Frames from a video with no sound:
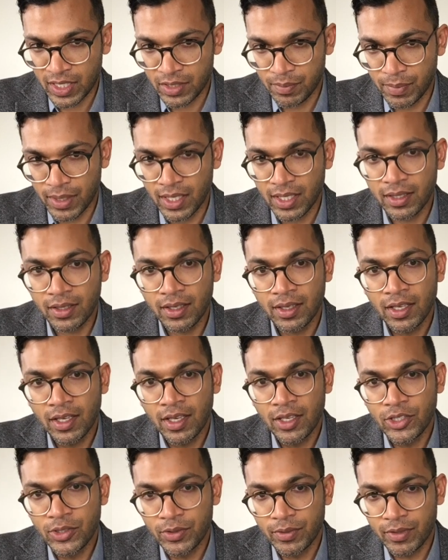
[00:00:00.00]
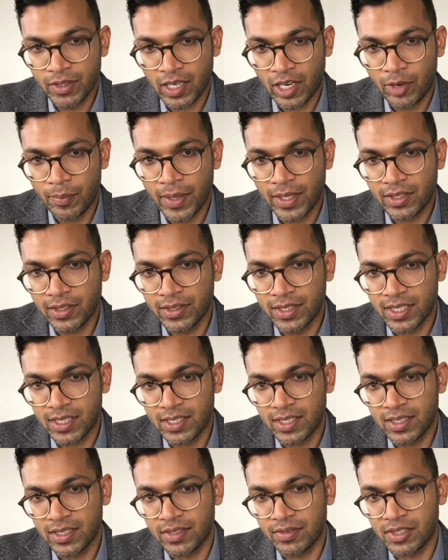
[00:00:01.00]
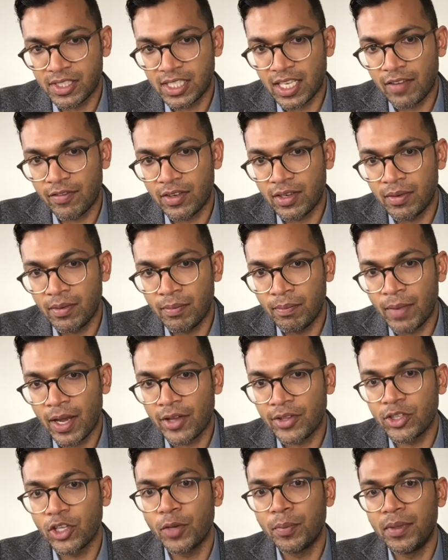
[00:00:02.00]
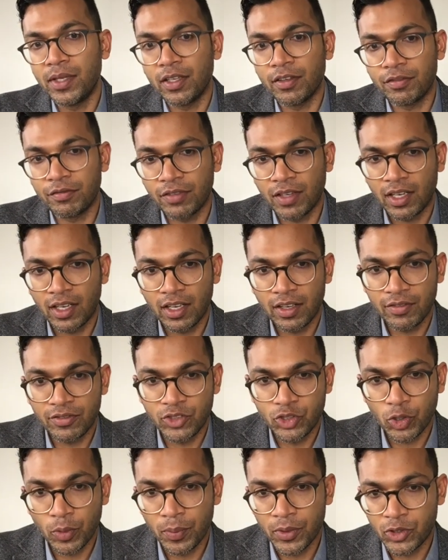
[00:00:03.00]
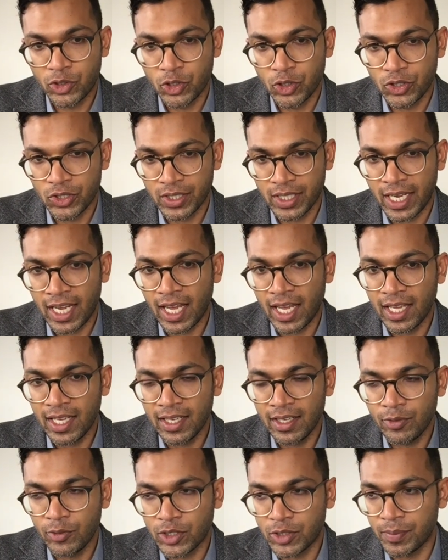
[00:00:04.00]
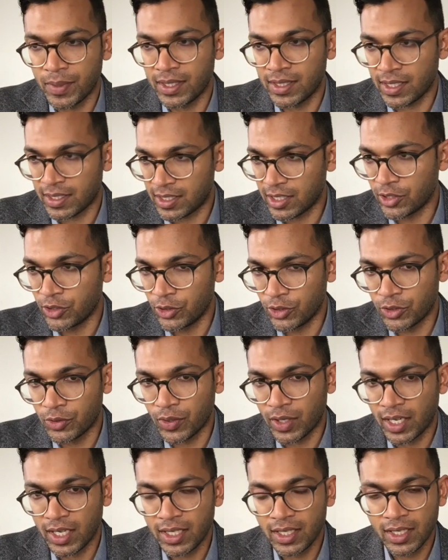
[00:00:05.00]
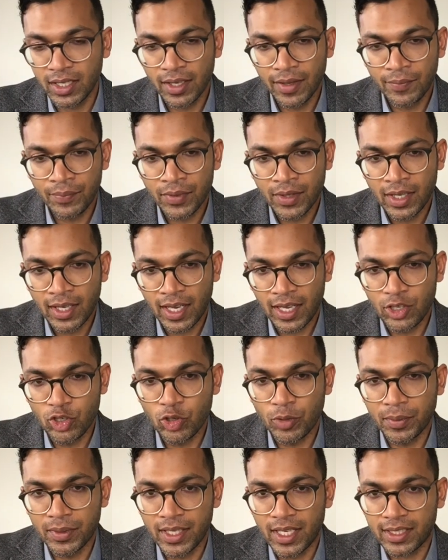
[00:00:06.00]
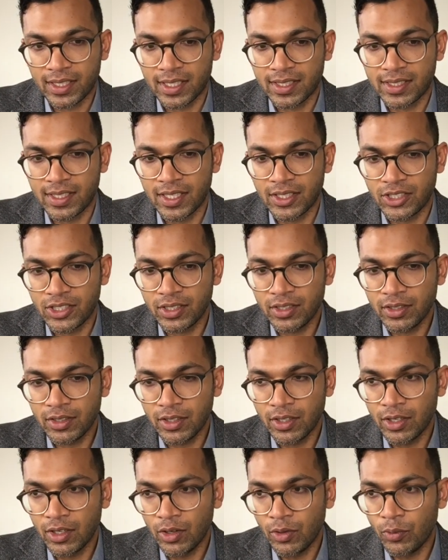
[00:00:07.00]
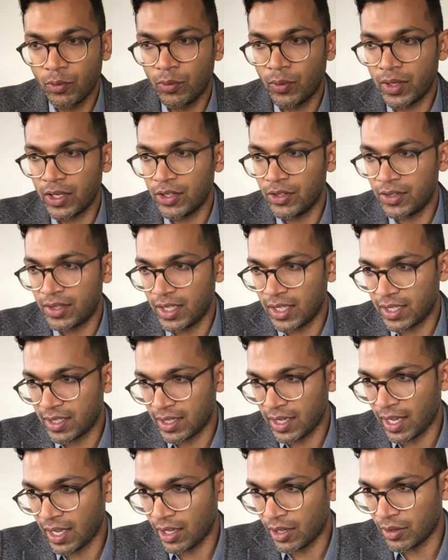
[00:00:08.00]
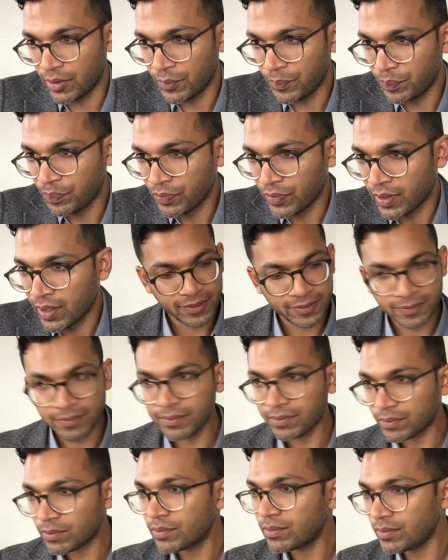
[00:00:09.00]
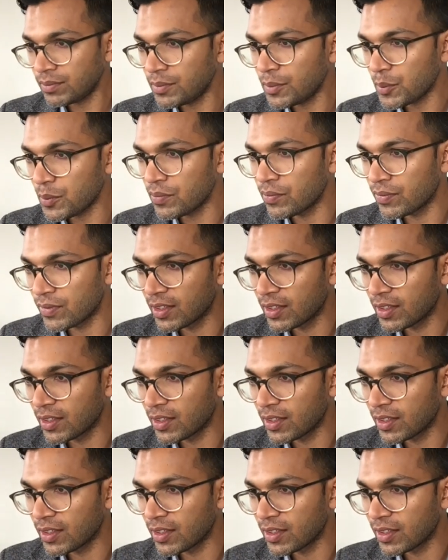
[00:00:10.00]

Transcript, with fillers: these mean. Thyromental distance of seven, mouth opening of five, jaw protrusion A, which means that's a good grade, and normal neck extension. What do you think now? I would say on